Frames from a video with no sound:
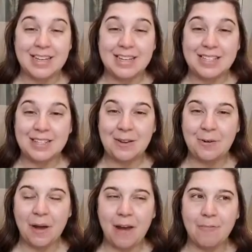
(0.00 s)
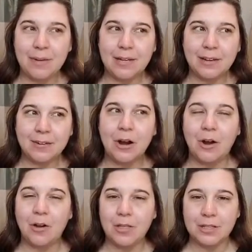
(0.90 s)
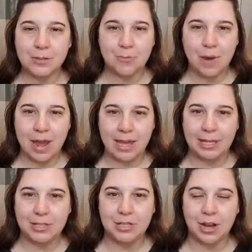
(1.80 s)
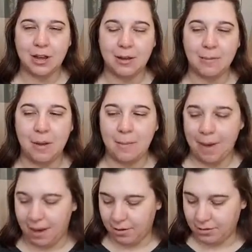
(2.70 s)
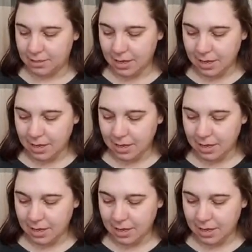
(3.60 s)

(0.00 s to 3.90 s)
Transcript: So I've been hearing all this rage about